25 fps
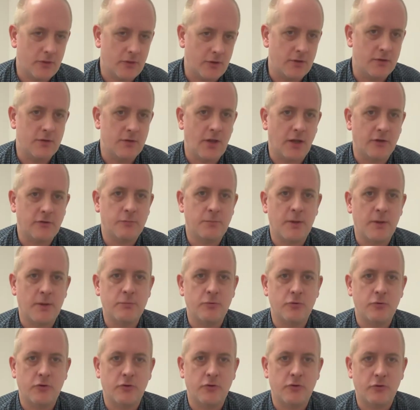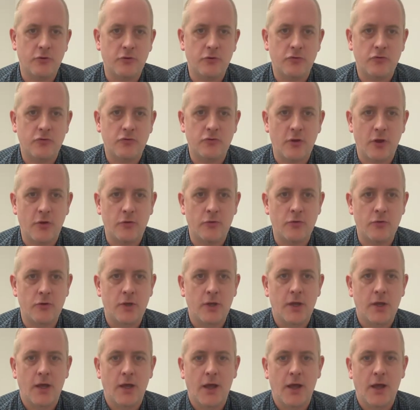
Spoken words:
that nudge people to do so.